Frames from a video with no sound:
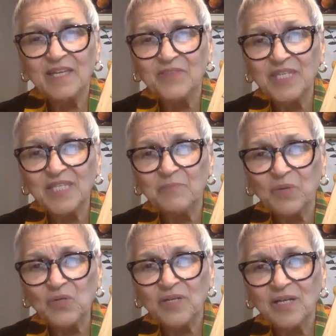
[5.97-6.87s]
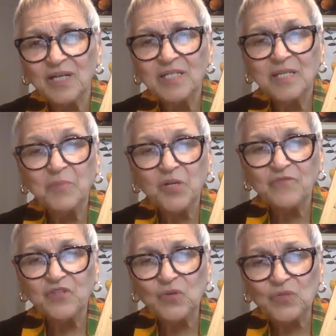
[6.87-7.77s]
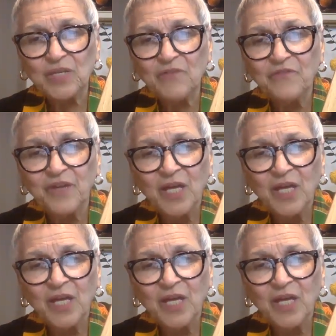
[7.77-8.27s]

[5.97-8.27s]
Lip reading: in this book, the Book of Joseph,